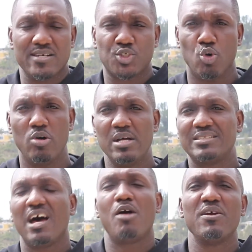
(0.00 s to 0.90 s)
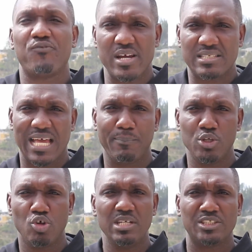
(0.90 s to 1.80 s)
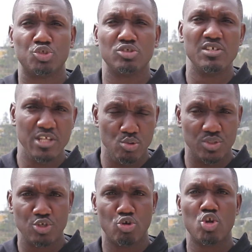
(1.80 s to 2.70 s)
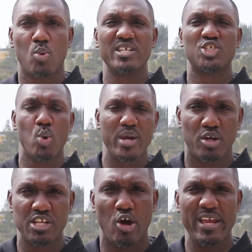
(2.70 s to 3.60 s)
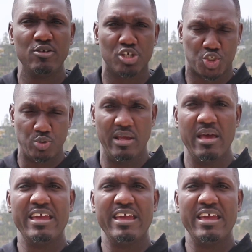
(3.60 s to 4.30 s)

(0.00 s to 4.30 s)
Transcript: So tell me, for example, you don't listen to the news, you don't know what is going on in your industry,